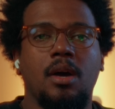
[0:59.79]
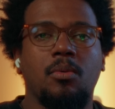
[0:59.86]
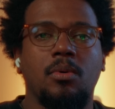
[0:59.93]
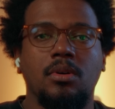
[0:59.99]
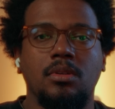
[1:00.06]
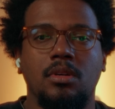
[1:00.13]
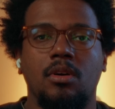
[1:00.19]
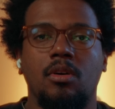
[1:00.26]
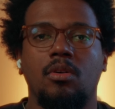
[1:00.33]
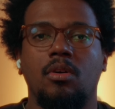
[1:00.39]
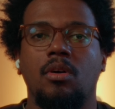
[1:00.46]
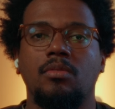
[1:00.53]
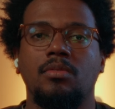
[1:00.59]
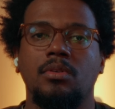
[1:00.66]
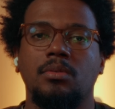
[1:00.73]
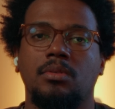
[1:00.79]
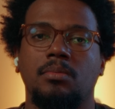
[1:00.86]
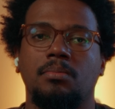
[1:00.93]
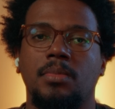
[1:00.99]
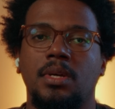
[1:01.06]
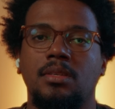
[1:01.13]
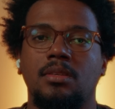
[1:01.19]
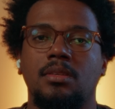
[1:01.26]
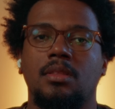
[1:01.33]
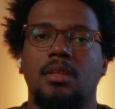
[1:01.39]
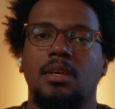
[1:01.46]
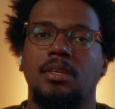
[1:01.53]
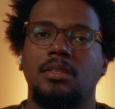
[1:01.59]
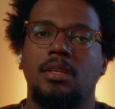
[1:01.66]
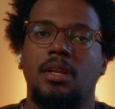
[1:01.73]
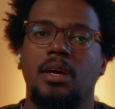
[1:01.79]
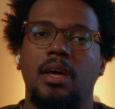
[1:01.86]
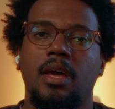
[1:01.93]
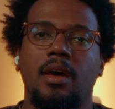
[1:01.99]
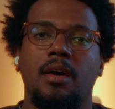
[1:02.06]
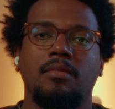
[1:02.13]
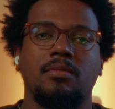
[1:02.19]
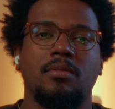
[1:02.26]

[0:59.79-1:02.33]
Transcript: wanted to go over some basic things that I have